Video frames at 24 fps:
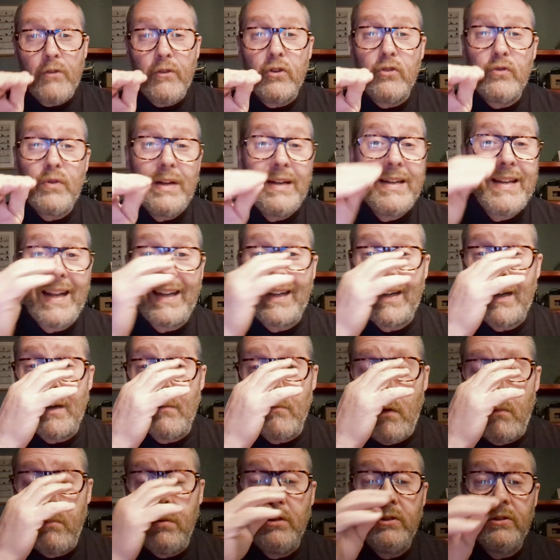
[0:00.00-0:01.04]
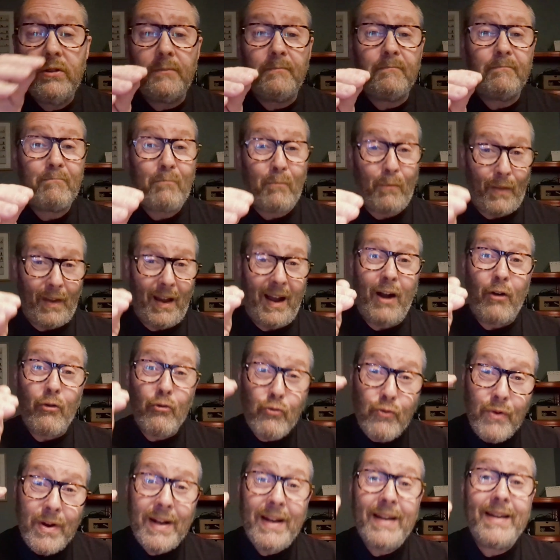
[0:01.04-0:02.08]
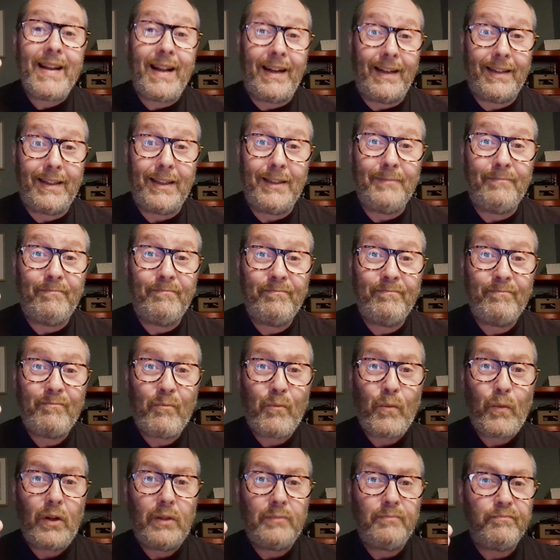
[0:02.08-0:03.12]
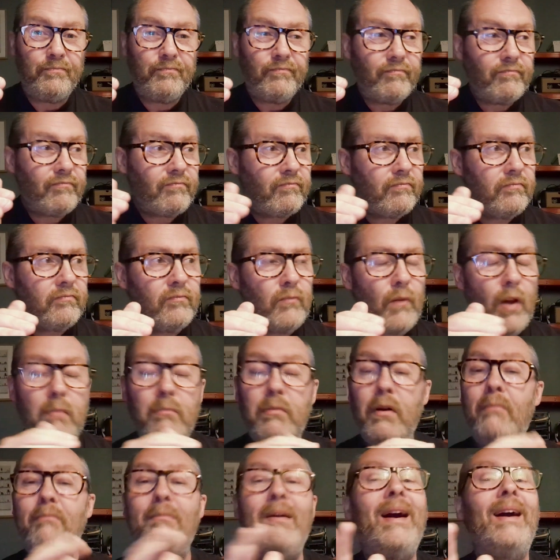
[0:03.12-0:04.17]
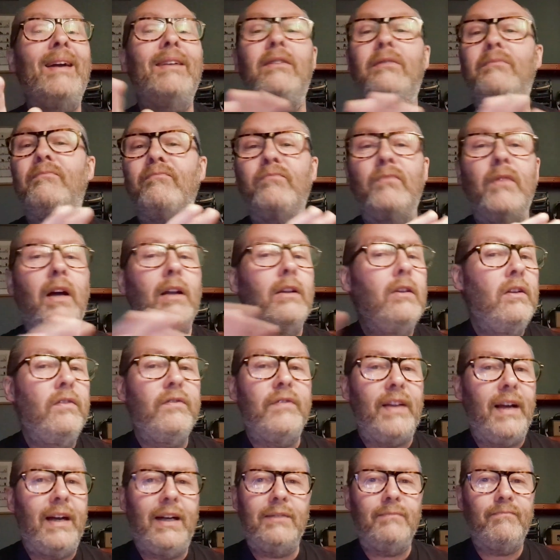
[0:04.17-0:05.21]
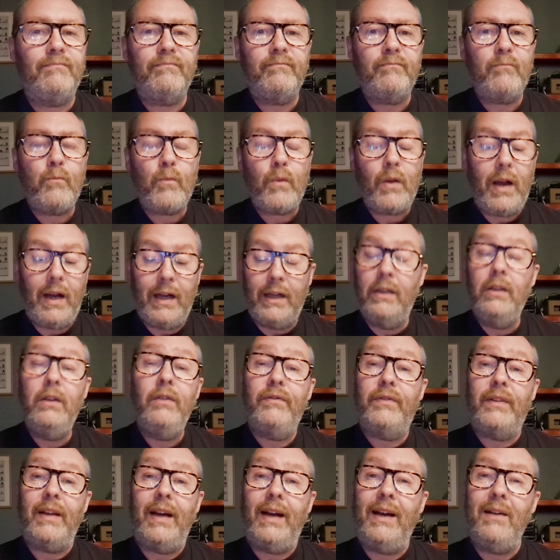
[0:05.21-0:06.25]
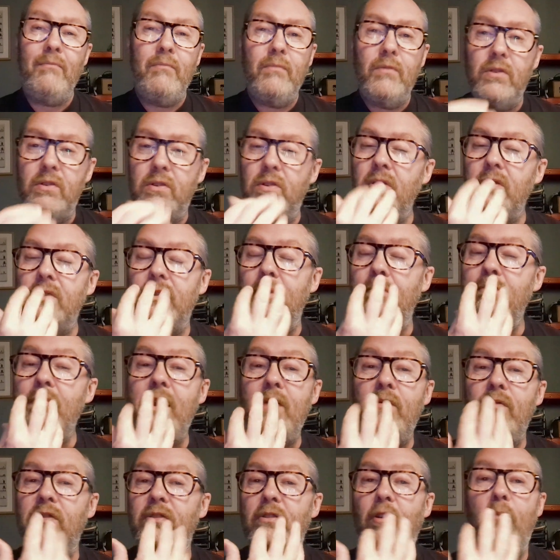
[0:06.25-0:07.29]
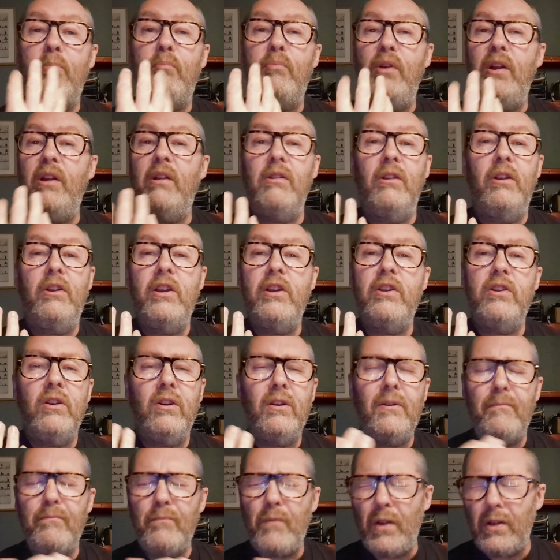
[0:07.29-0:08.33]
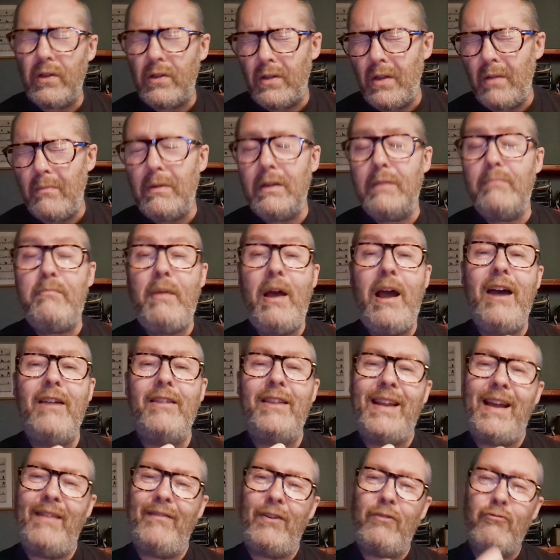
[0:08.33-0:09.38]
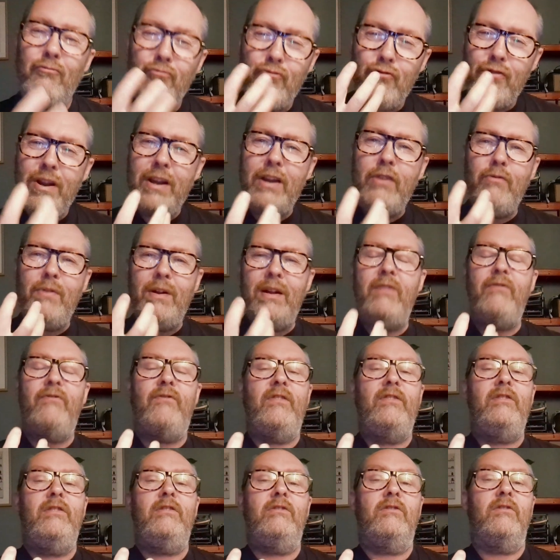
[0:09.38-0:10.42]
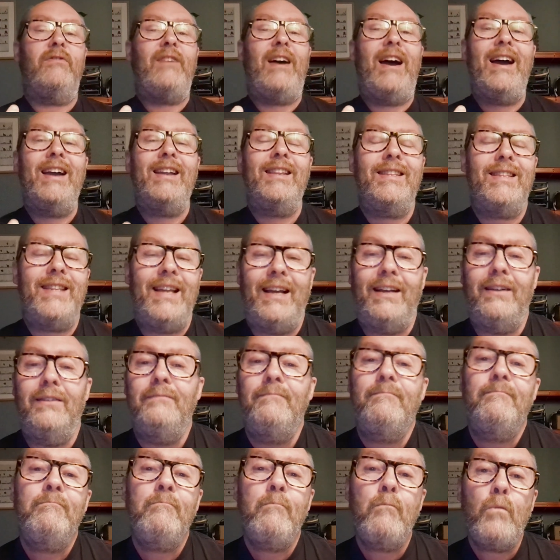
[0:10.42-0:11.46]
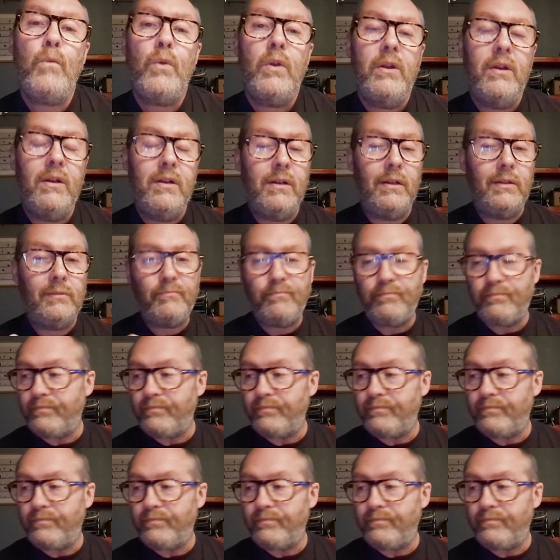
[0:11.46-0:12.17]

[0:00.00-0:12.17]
And those really delicate bubbles are really delicate. But man, I love that. I love that. Just the mere sort of prickle on your tongue is so much better than having really, really fizzy stuff, I think. You know,